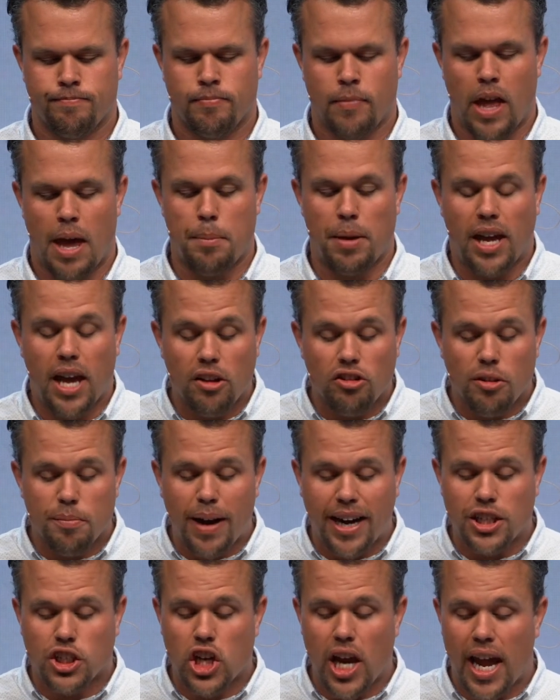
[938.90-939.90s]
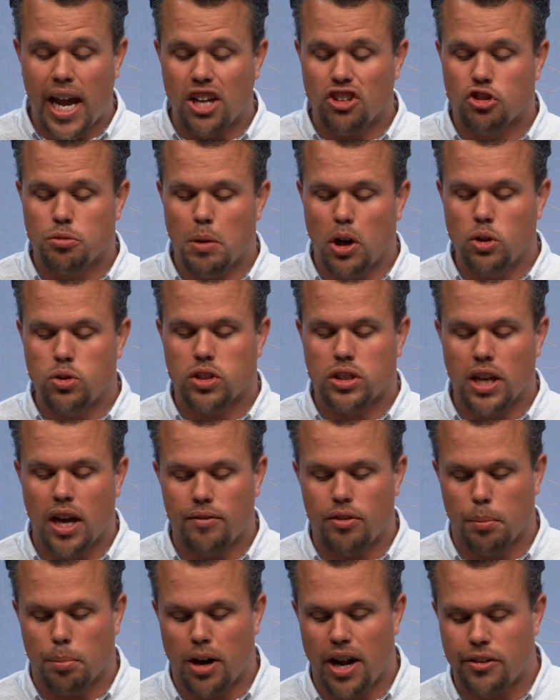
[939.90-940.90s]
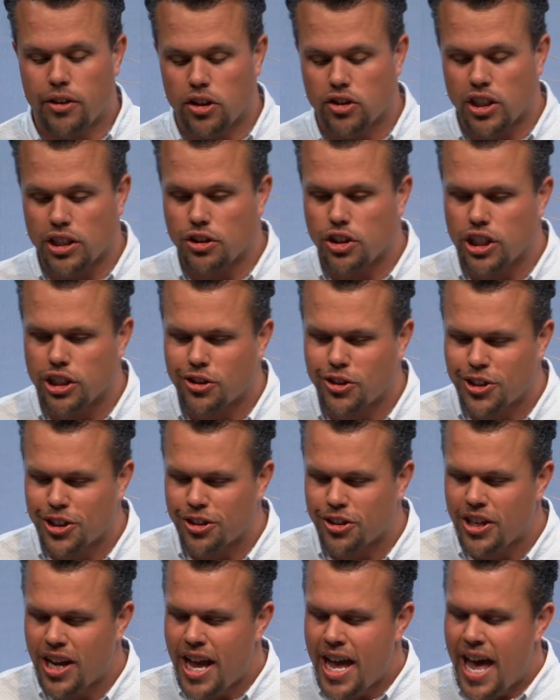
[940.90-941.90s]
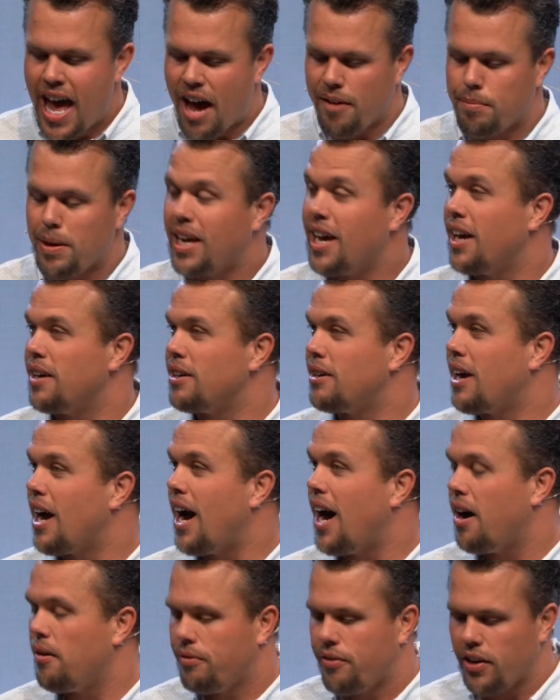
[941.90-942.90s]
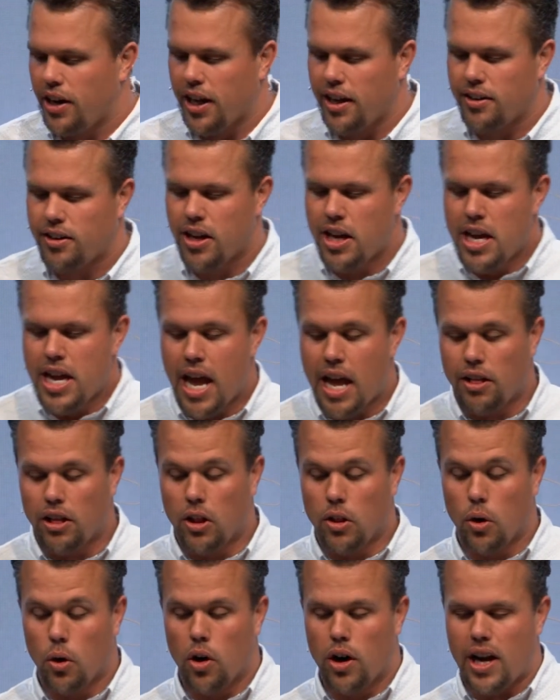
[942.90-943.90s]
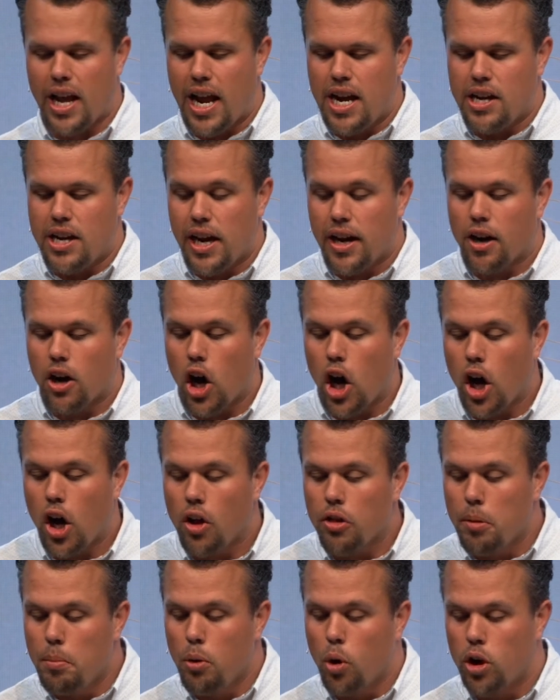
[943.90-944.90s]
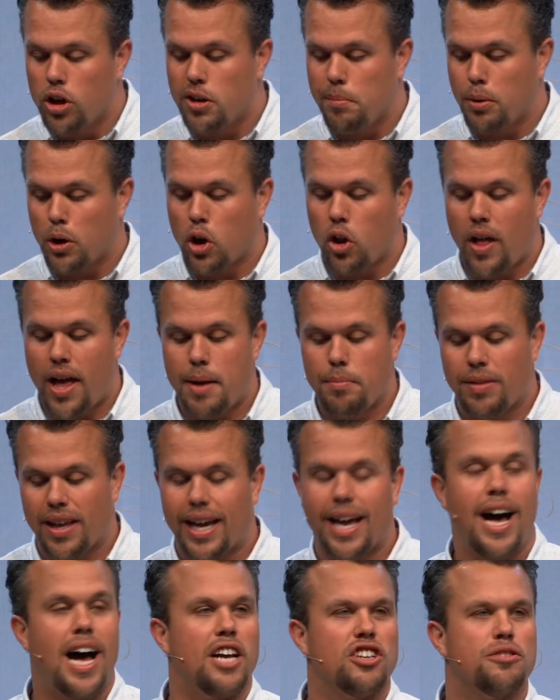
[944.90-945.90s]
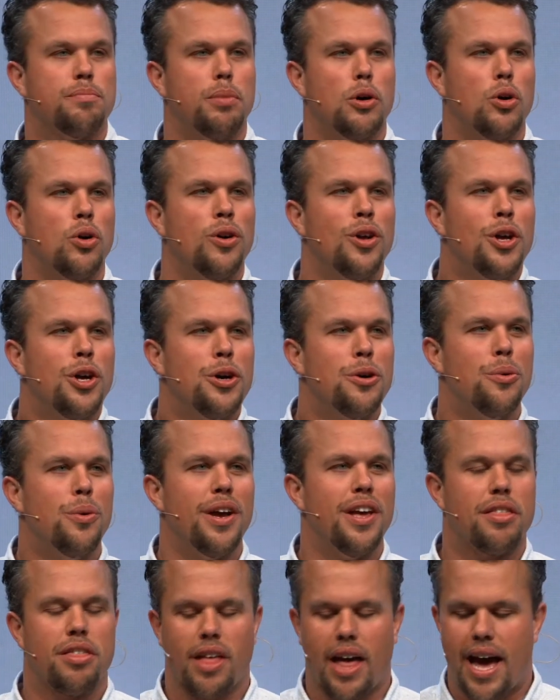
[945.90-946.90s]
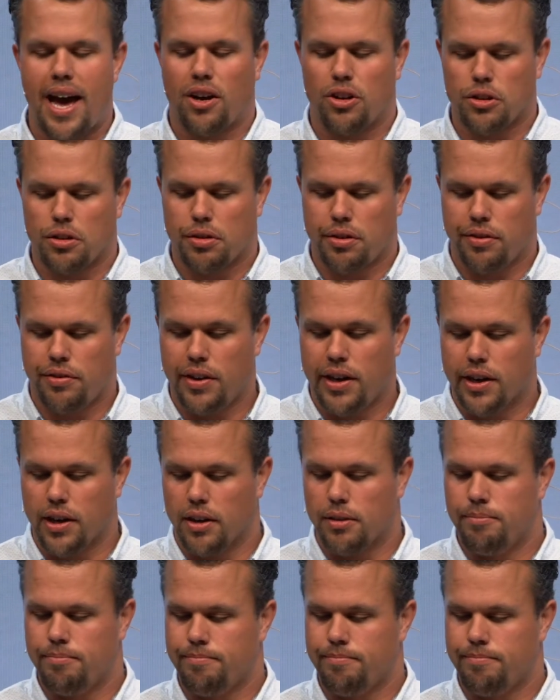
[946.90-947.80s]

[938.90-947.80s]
And because of my chains, most of the brothers and sisters have become confident in the Lord and dare all the more to proclaim the gospel without fear.